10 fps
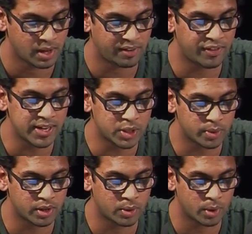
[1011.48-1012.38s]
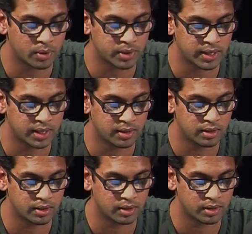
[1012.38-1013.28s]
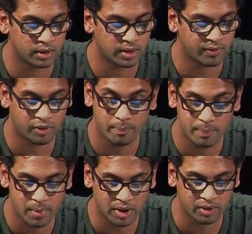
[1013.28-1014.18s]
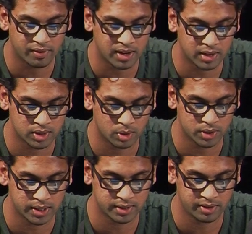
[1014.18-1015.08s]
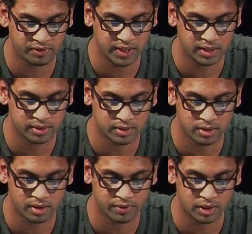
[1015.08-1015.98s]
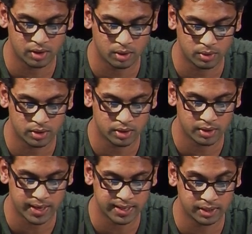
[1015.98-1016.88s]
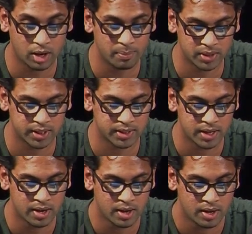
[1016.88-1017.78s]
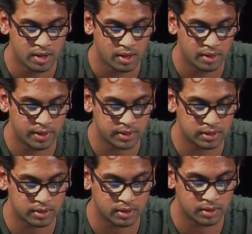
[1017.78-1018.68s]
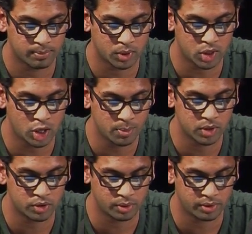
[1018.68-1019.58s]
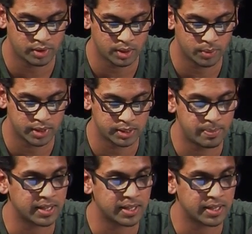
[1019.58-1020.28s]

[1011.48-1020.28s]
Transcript: I finish with a quote from Mario Vargas Llosa's The Feast of the Goat that encompasses this most human truth in words